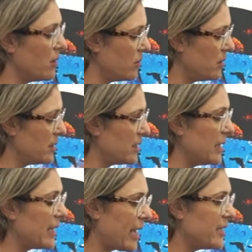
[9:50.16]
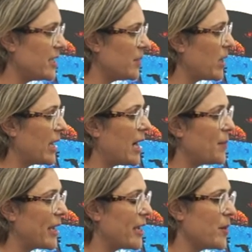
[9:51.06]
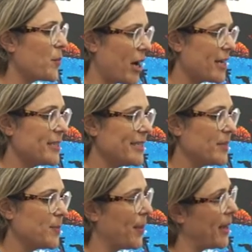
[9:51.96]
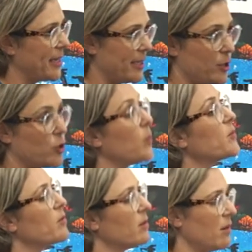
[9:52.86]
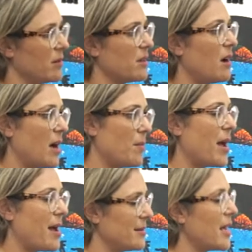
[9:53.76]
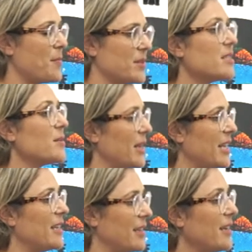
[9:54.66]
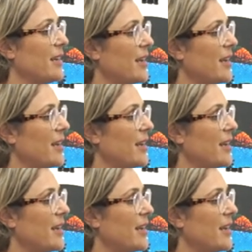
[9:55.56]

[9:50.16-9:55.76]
I was still engaging in my art making practice, but it stopped for a long time, as happens to many